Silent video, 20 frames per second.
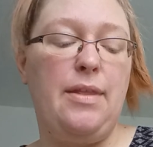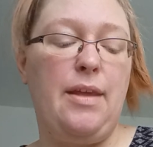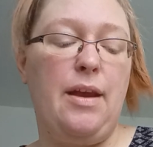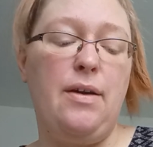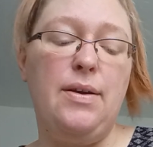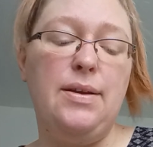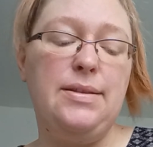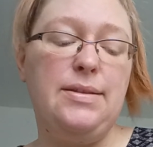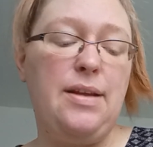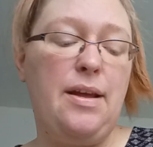
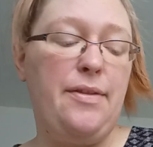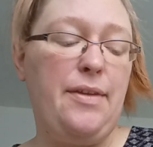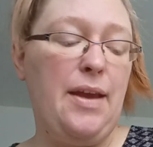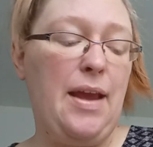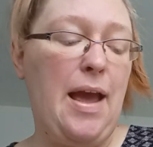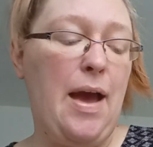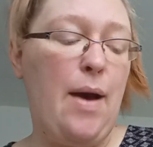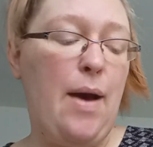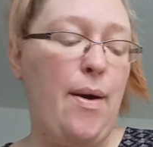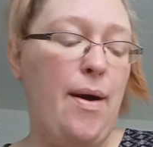There is
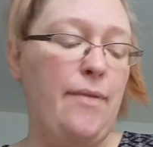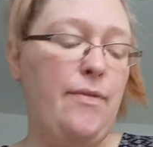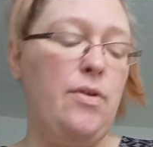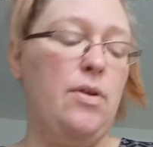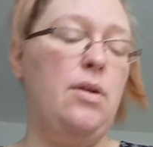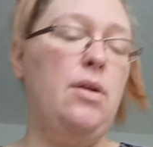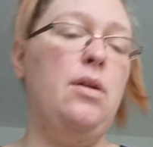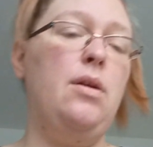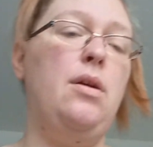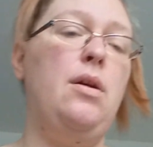nothing,
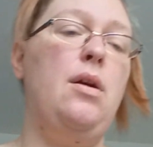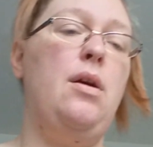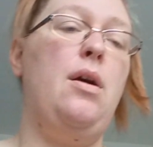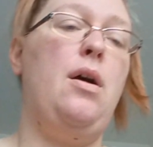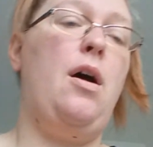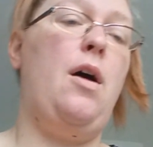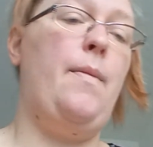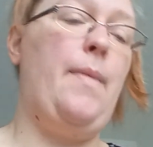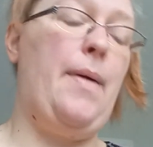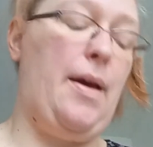however,
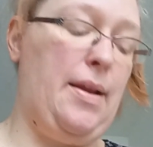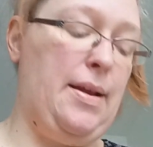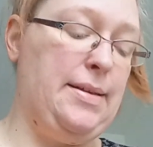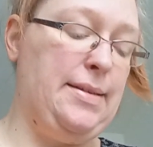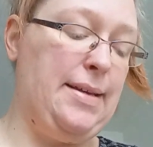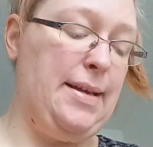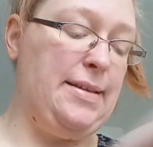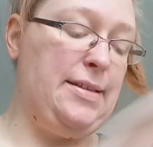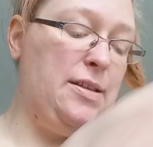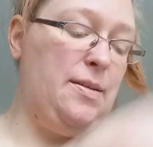about
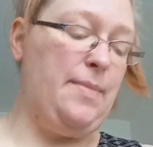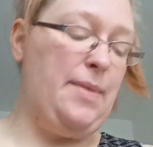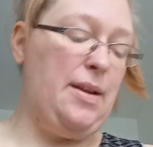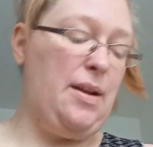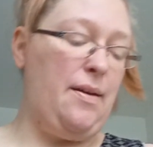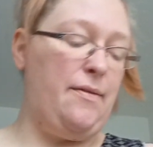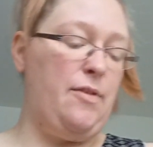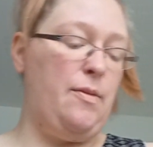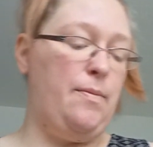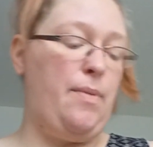his
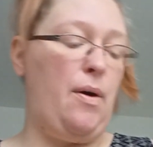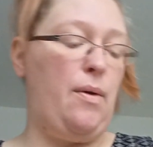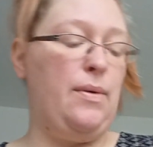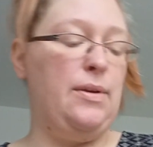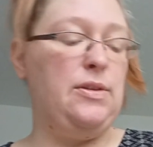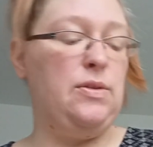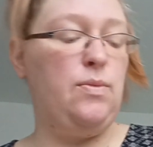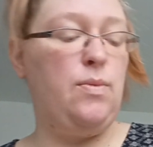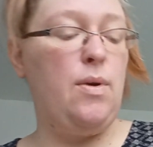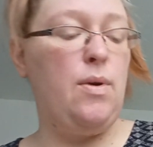estimate of the
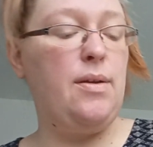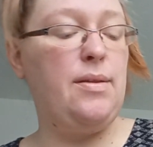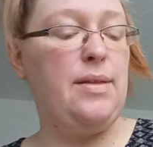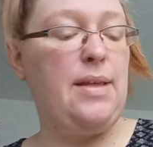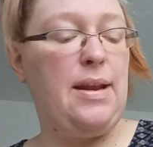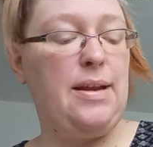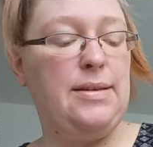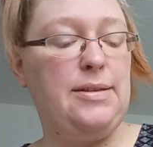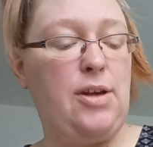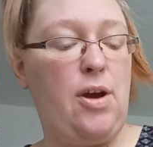poet's work
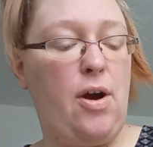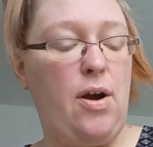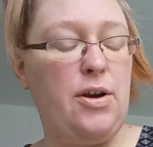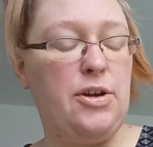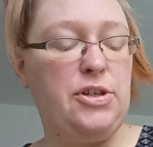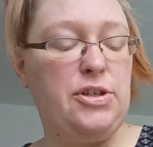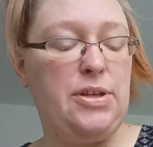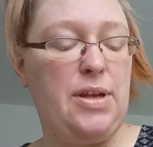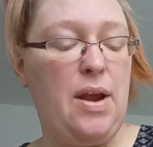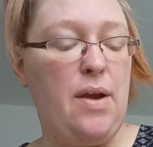that is
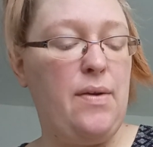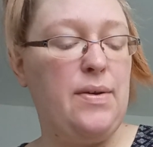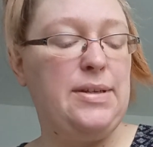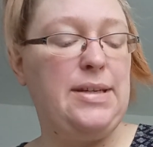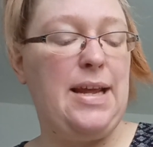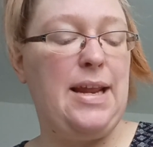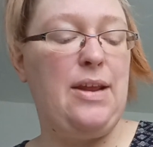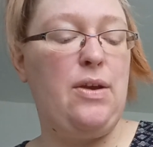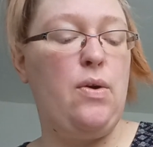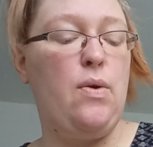harsh,
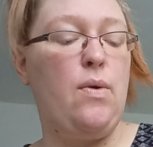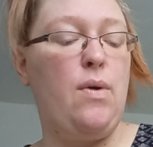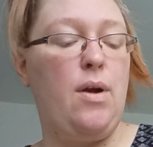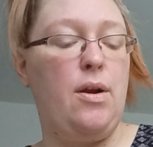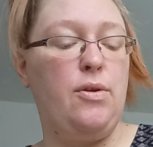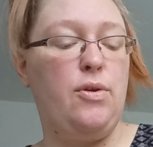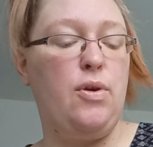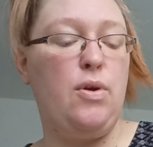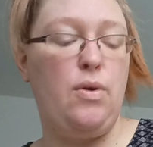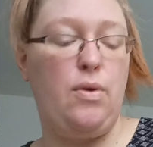irritating, or
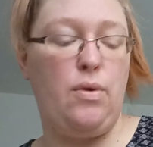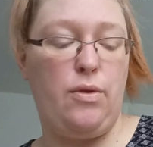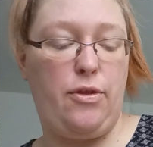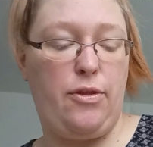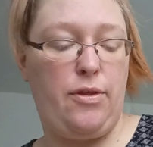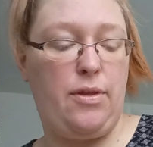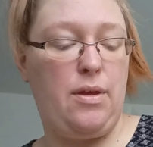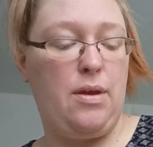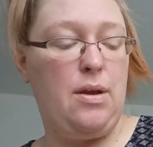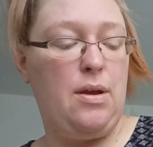
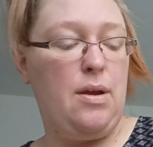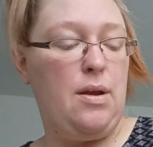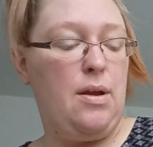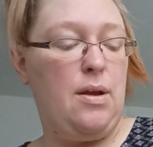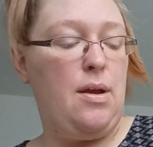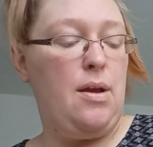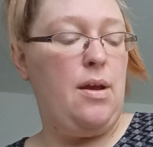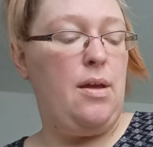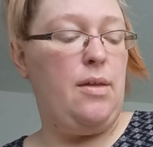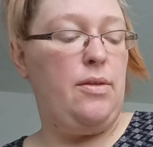uncouth.
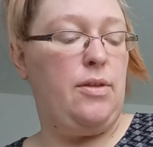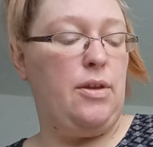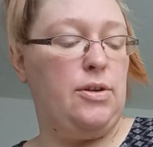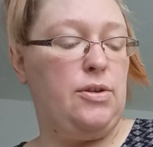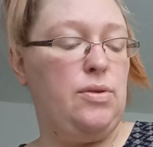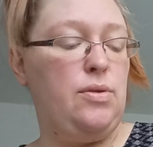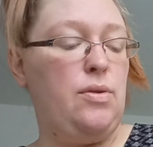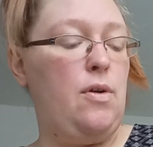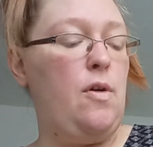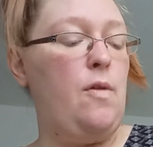The
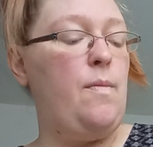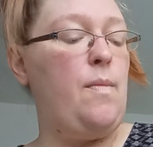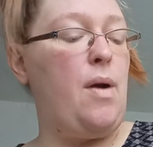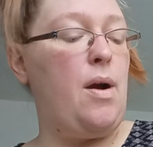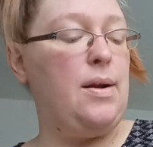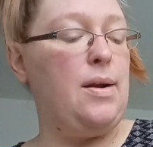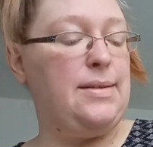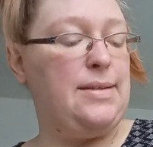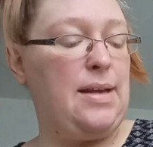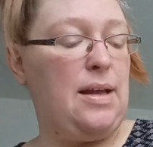true
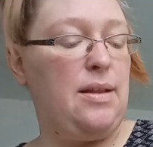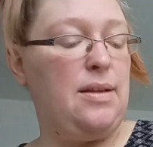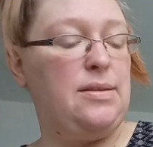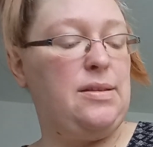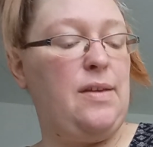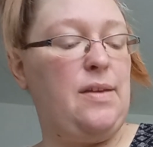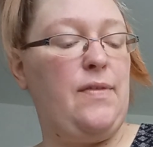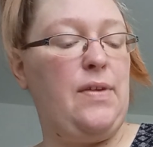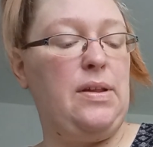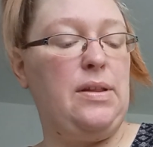
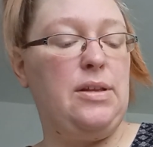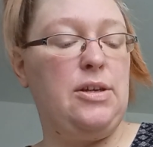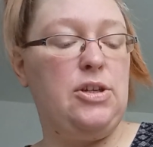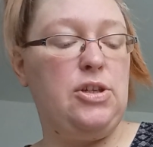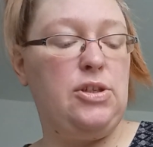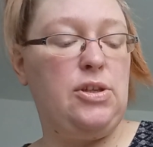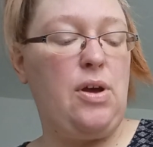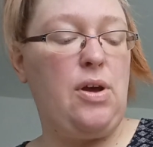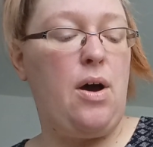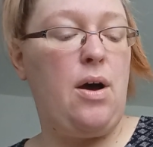Marcellus of
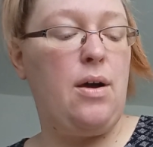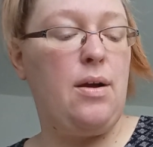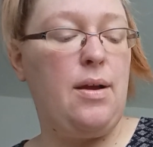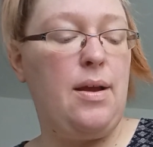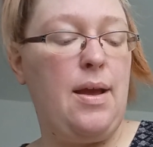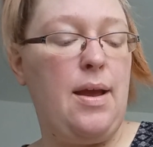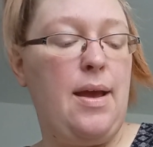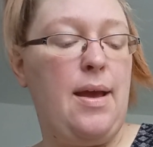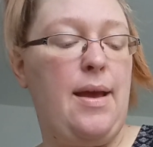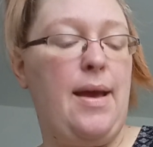English
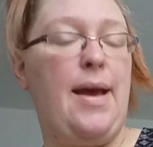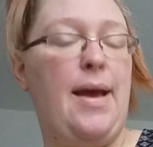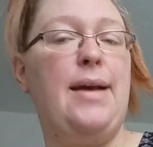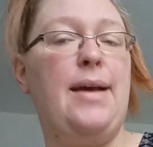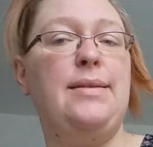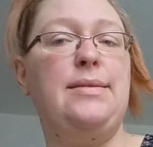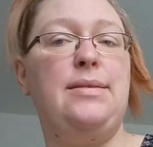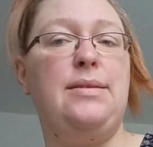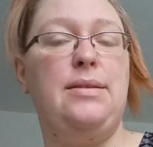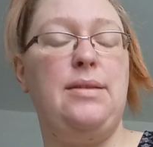song
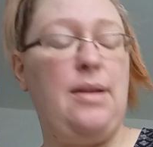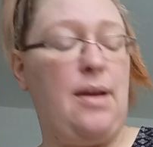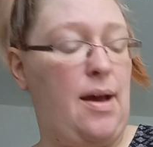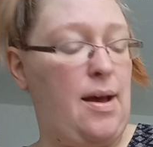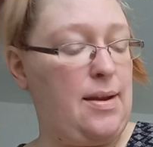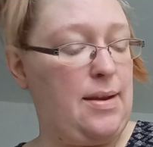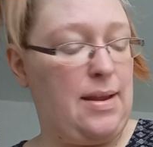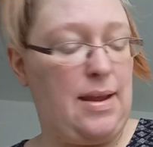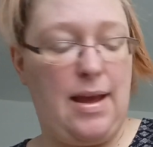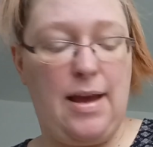has
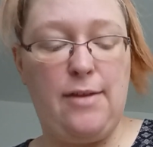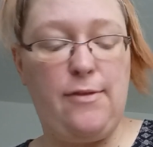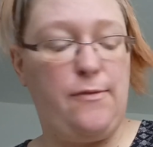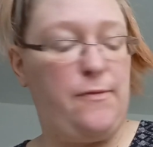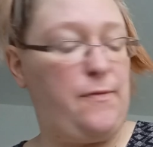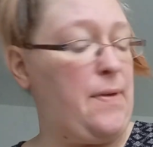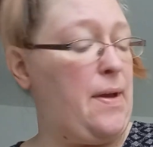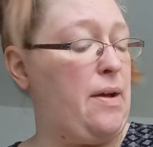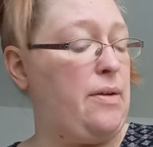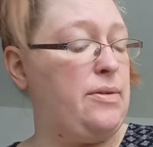not yet
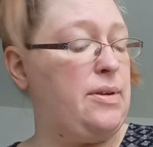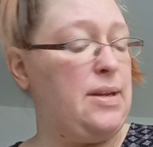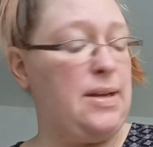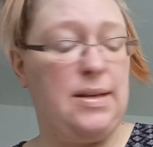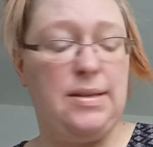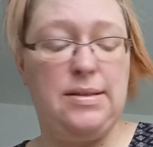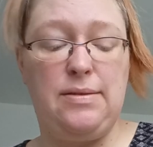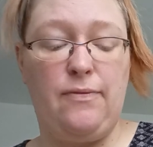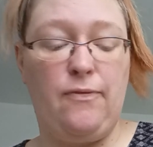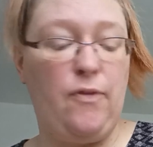found
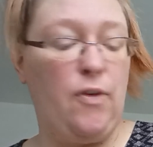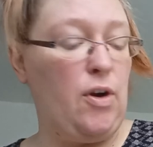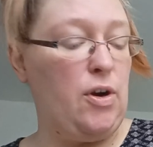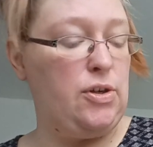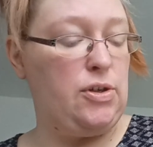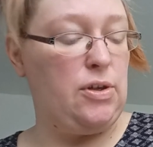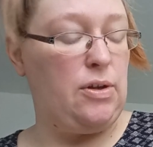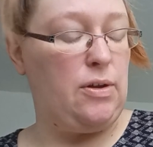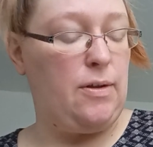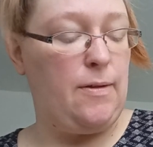his
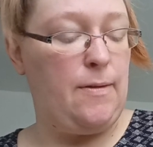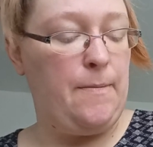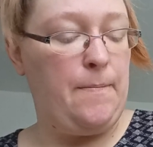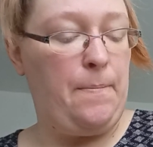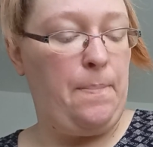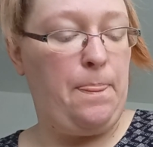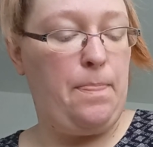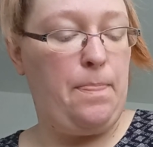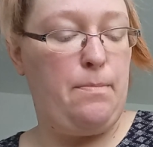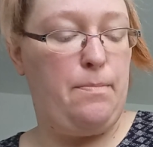Virgil,
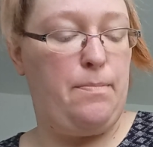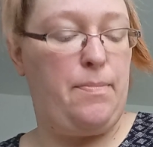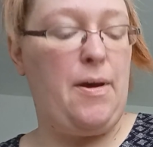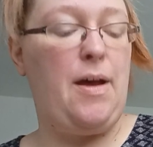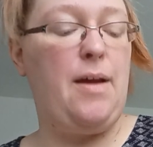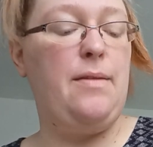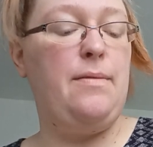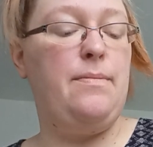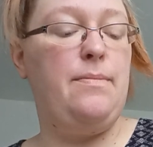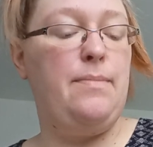
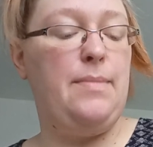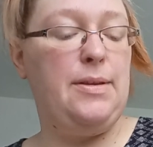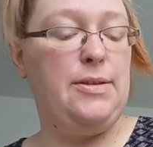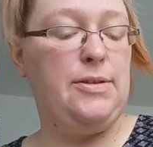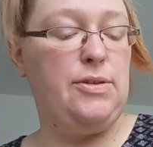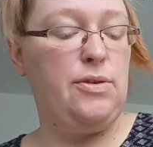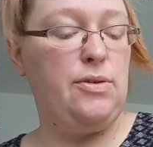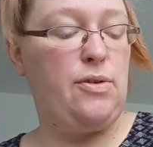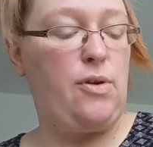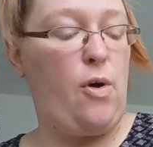but
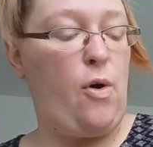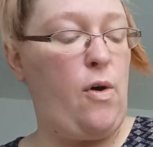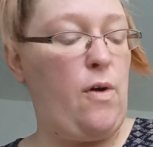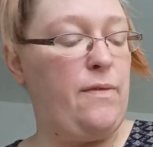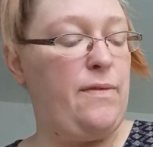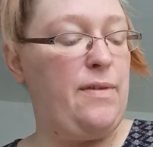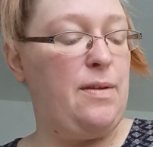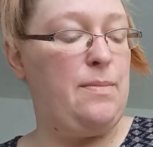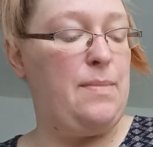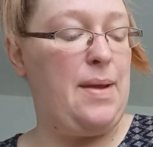Mr.
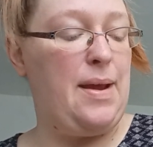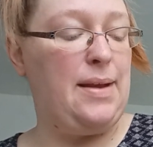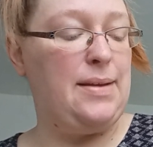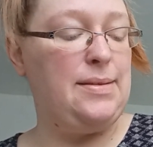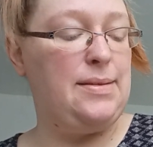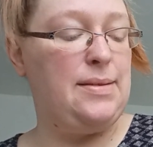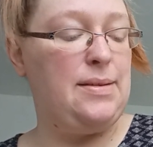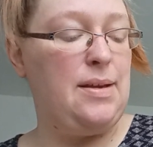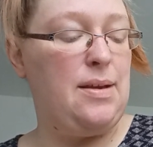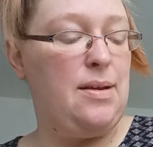Colvin
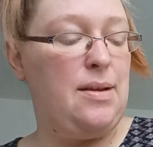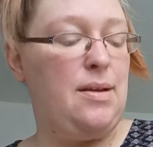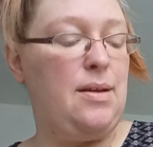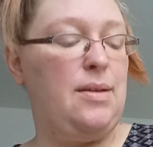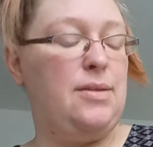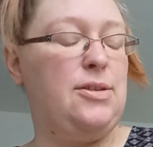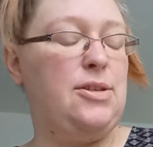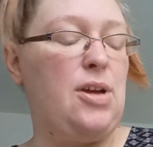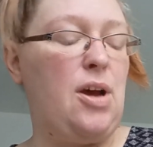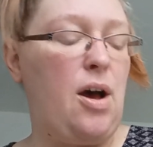makes
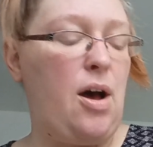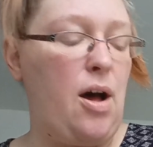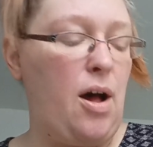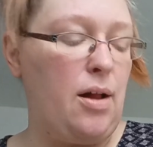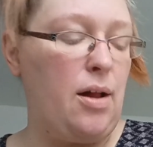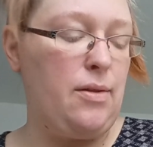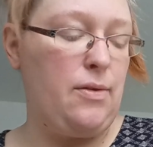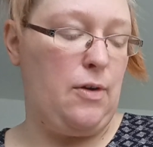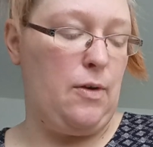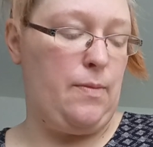a
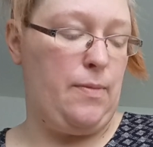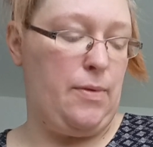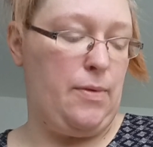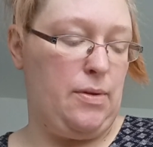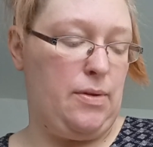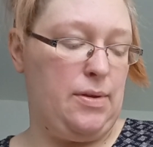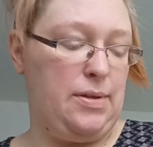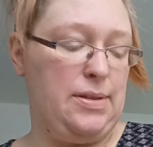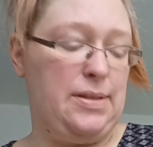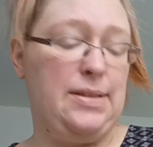
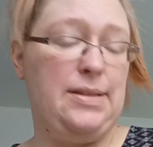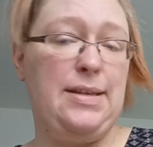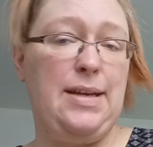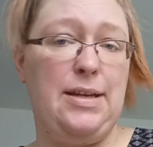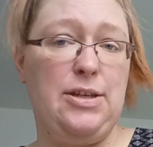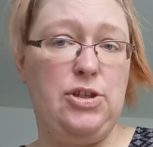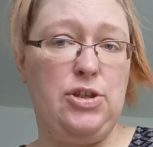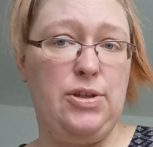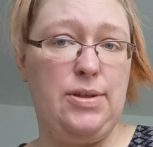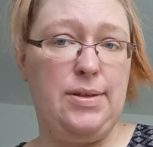tolerable
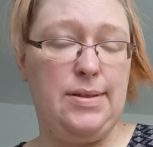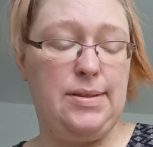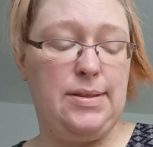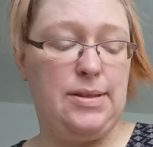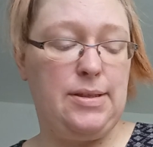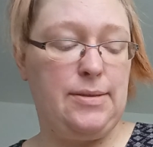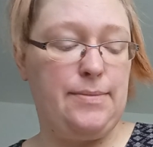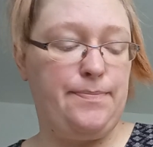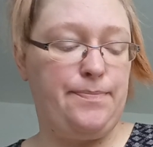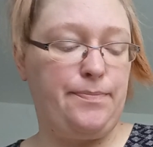
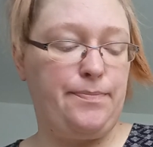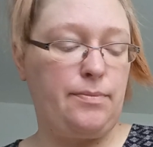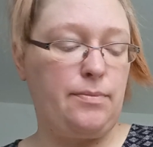Statius.